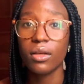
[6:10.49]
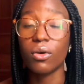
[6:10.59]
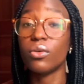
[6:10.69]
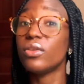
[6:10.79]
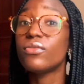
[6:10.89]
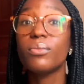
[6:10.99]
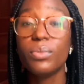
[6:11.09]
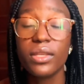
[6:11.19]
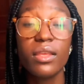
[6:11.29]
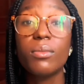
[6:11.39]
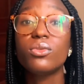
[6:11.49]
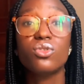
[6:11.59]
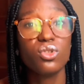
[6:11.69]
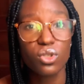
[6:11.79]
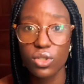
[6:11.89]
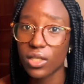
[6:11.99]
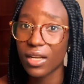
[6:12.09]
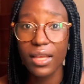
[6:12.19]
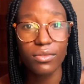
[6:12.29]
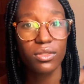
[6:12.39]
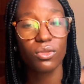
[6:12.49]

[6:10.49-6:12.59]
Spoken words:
or even being able to touch lives.